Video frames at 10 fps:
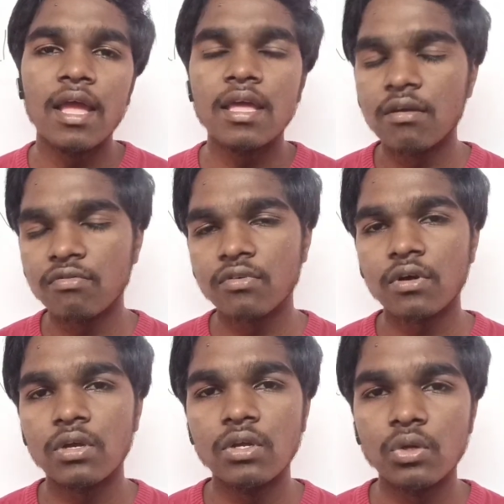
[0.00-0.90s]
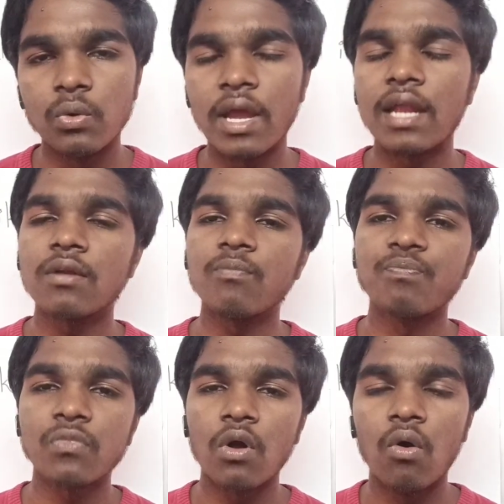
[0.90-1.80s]
If you get
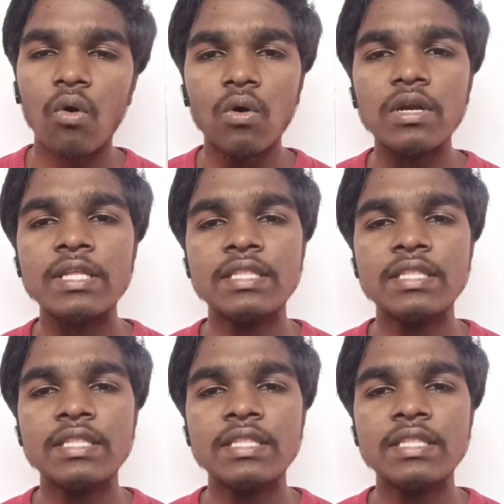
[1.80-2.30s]
only